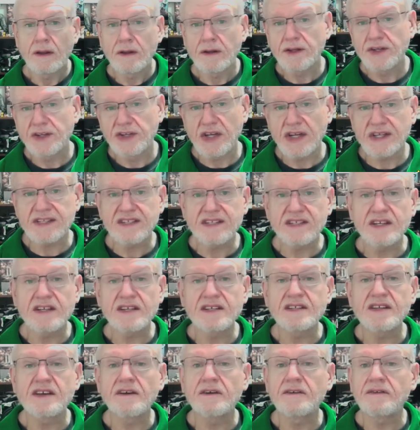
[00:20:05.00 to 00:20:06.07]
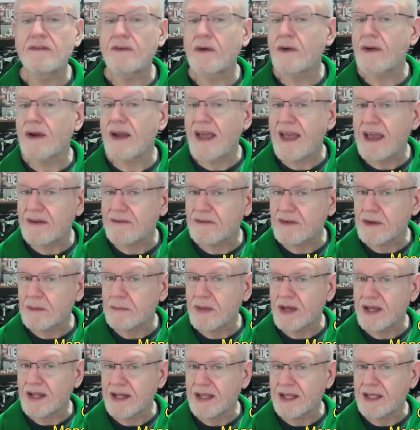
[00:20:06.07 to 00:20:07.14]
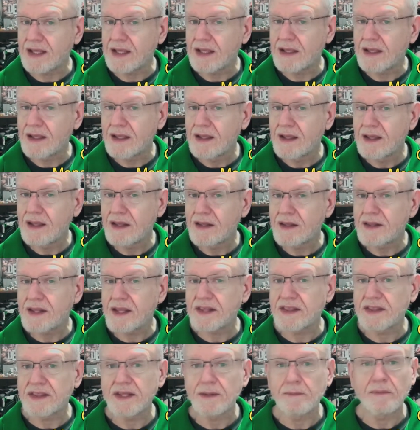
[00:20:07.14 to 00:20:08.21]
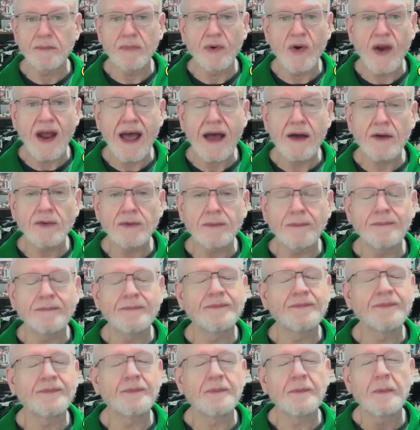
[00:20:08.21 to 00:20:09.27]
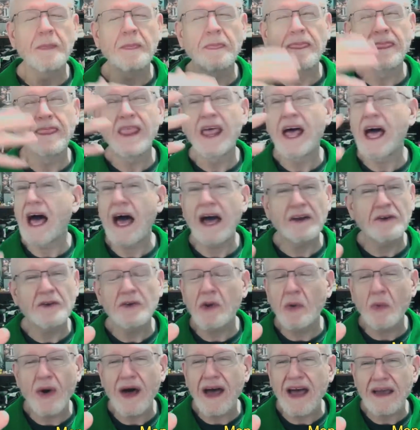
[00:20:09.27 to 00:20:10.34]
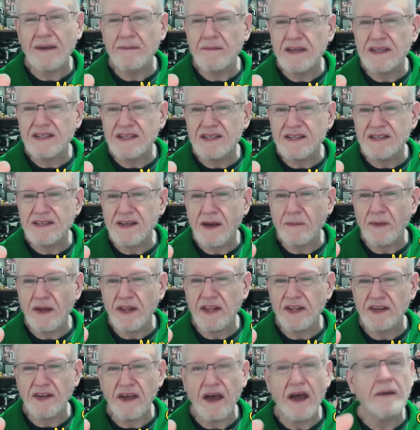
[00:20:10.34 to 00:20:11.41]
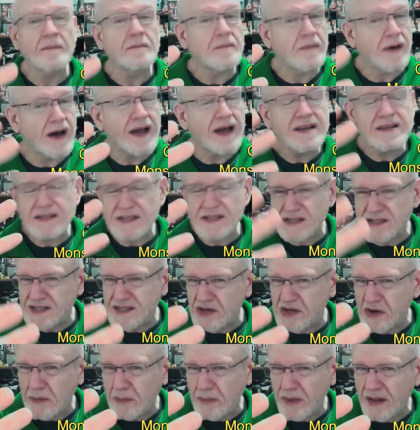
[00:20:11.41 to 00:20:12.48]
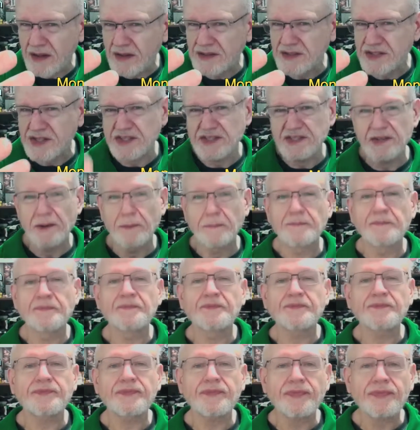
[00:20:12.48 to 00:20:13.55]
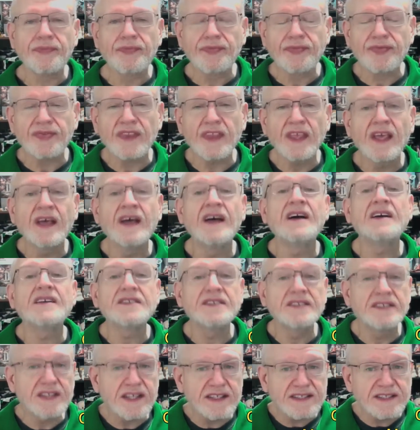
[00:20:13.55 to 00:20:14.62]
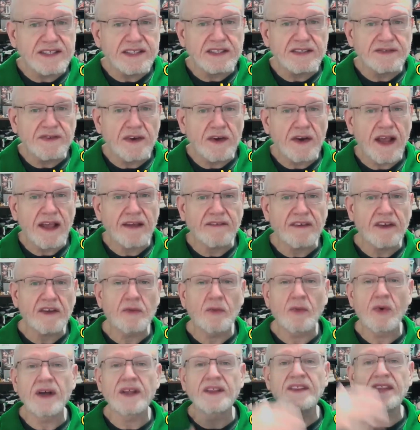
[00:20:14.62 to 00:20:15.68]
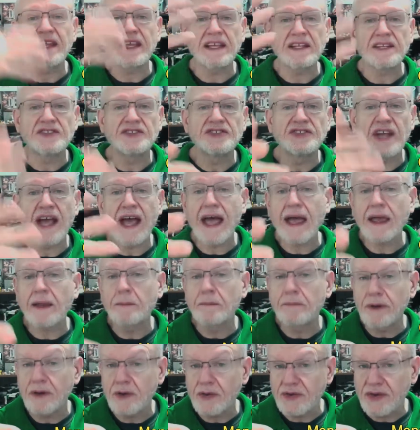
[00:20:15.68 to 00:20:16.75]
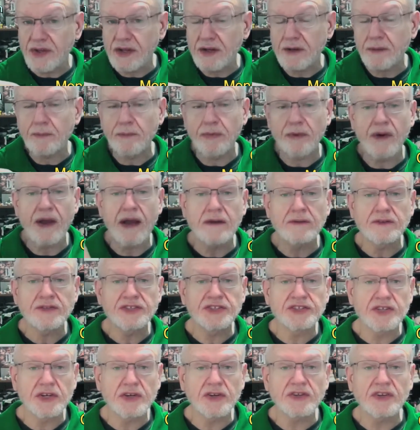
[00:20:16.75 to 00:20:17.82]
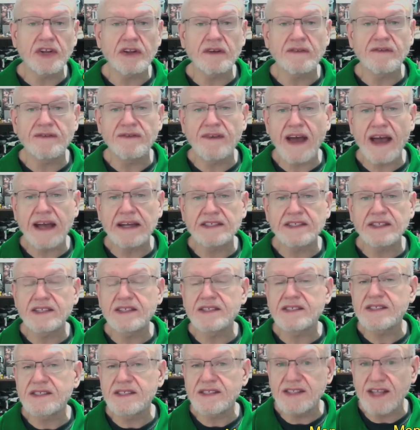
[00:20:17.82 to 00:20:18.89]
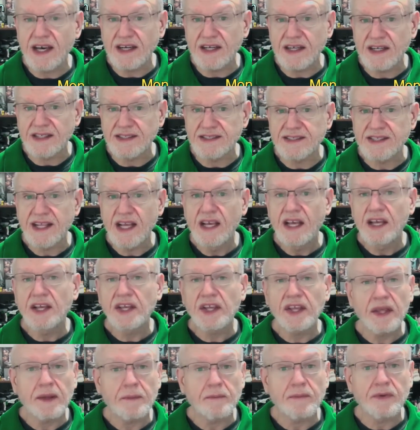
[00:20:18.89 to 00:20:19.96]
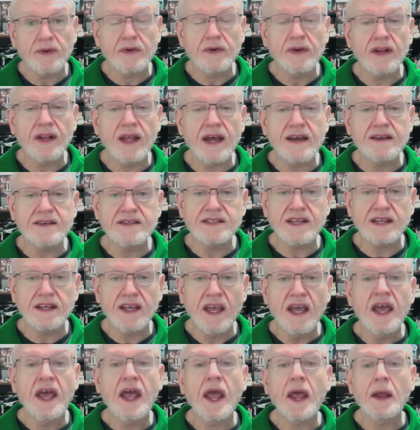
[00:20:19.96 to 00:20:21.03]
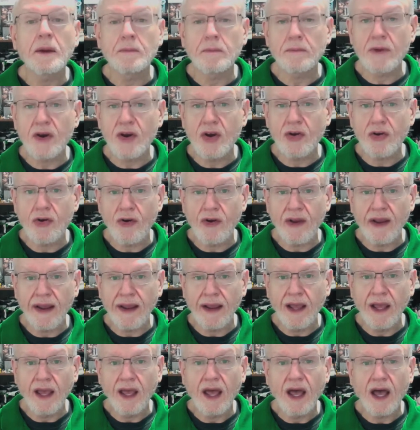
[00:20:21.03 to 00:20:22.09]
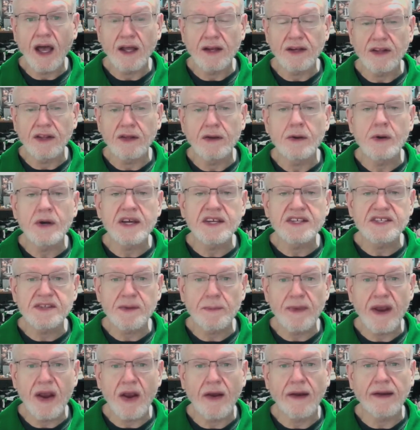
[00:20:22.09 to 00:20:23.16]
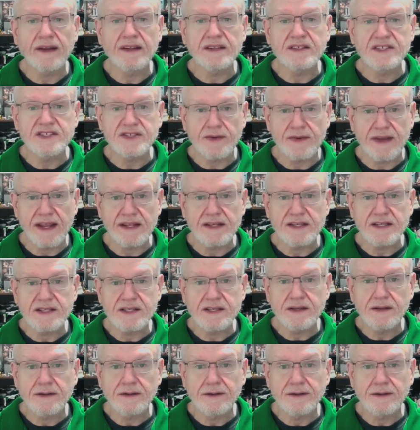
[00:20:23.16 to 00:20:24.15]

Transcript: Justice for everybody. That the brown I don't know why I mix this up all the time. My sincere apologies. Justice for everyone, the jack-booted, brown-shirted fascist thugs keep brutalizing and murdering on U.S. American streets.